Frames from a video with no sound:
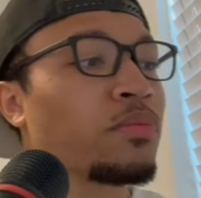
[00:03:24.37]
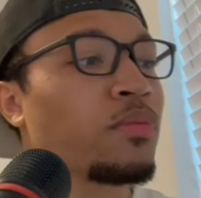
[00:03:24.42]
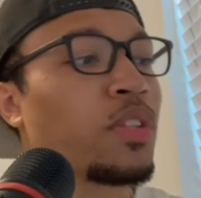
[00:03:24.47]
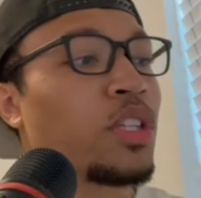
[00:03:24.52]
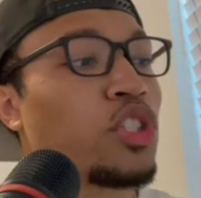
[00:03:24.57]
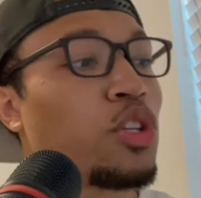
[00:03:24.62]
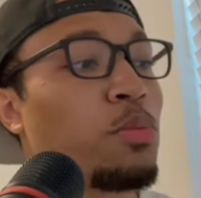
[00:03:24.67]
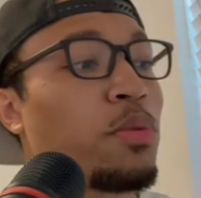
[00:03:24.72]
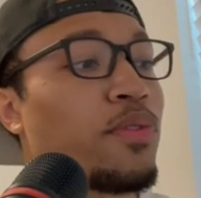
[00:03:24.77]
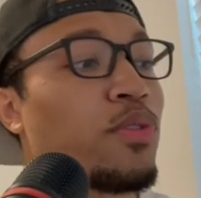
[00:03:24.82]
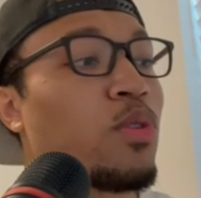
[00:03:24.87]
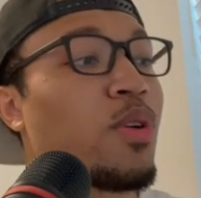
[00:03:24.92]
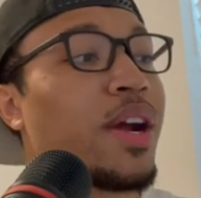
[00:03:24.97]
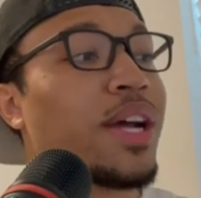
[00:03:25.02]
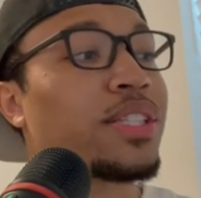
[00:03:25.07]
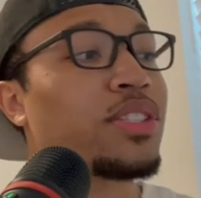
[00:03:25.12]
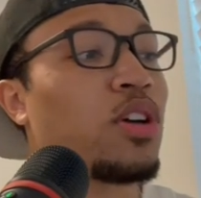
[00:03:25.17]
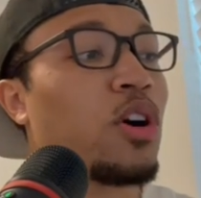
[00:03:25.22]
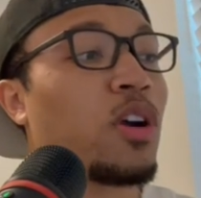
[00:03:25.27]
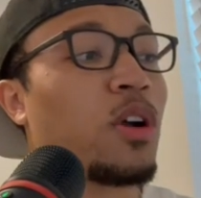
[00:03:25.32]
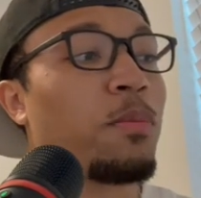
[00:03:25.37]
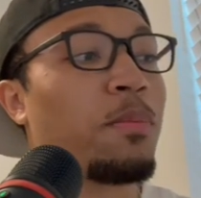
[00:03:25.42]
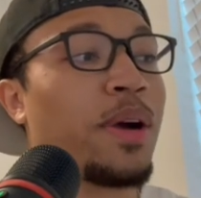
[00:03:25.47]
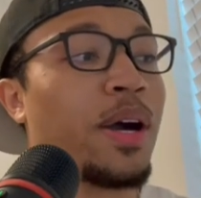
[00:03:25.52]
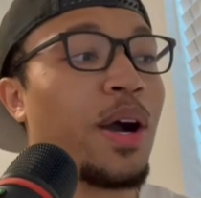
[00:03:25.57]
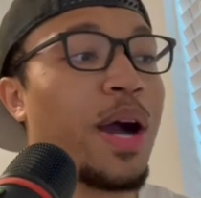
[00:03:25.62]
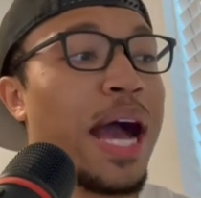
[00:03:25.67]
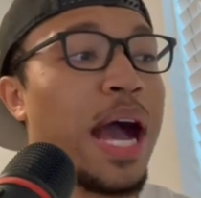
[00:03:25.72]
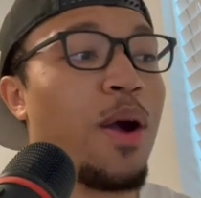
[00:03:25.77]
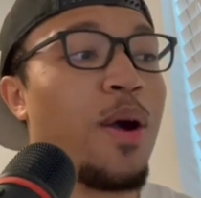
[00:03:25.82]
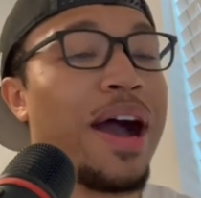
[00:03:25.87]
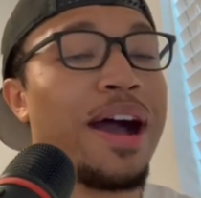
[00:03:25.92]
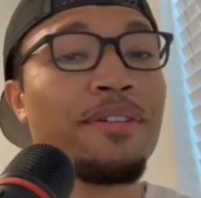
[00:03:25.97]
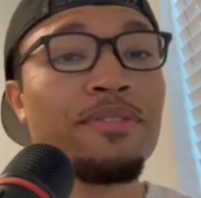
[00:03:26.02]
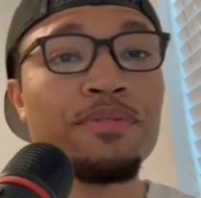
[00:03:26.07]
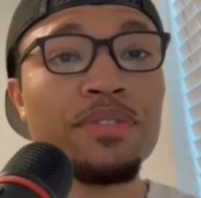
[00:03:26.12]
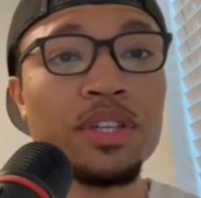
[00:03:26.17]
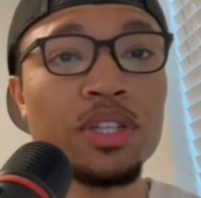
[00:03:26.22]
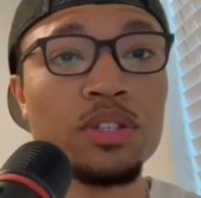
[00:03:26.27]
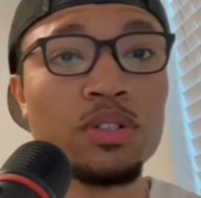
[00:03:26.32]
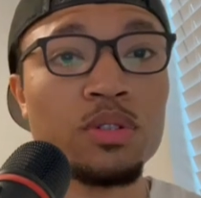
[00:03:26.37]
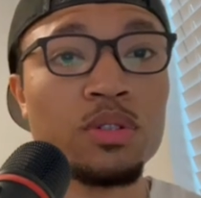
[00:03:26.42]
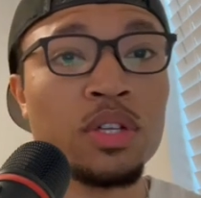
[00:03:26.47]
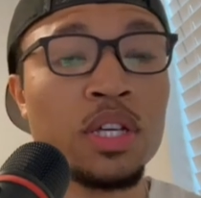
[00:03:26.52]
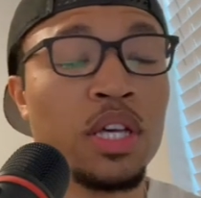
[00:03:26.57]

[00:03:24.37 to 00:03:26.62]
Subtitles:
So before I talk about how I feel,